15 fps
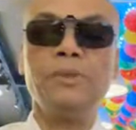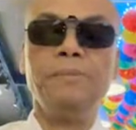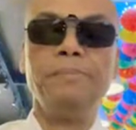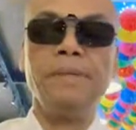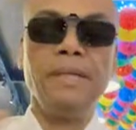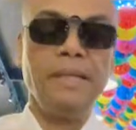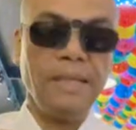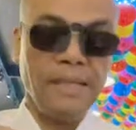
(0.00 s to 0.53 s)
would
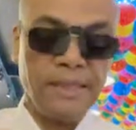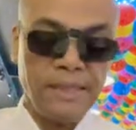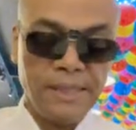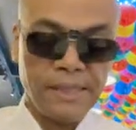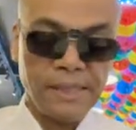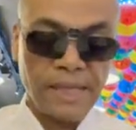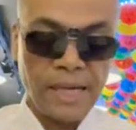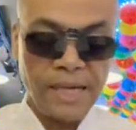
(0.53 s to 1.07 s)
be, in
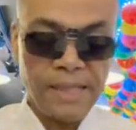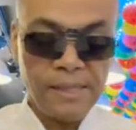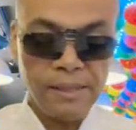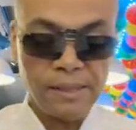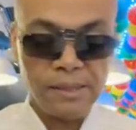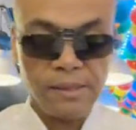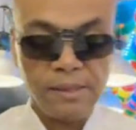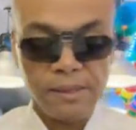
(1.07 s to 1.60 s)
this
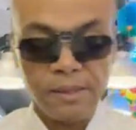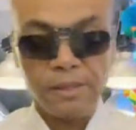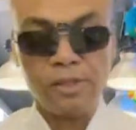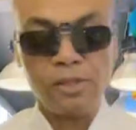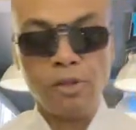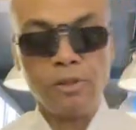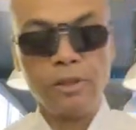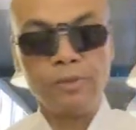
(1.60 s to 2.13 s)
case, the
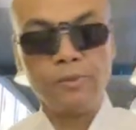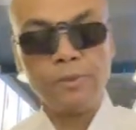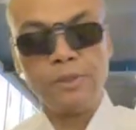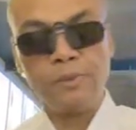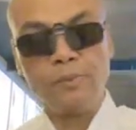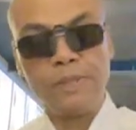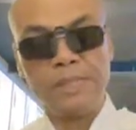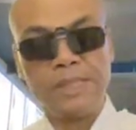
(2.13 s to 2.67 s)
solar
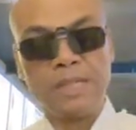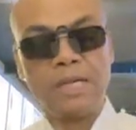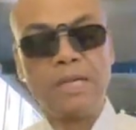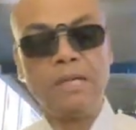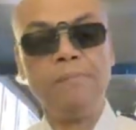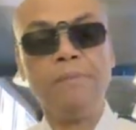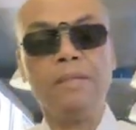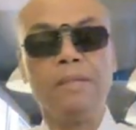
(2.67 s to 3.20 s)

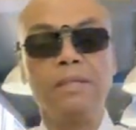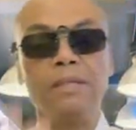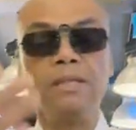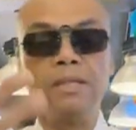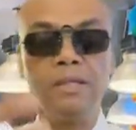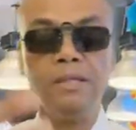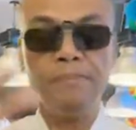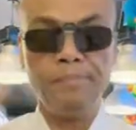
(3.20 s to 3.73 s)
regime
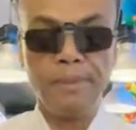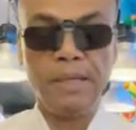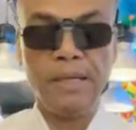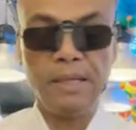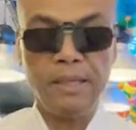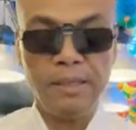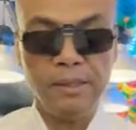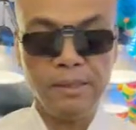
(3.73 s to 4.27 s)
could be